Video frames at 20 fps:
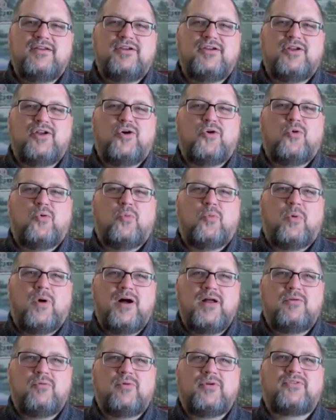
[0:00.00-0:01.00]
you know,
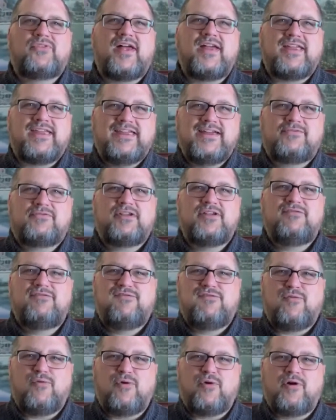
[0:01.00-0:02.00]
what was I gifted
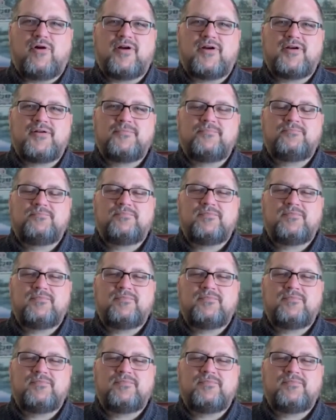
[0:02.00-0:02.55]
for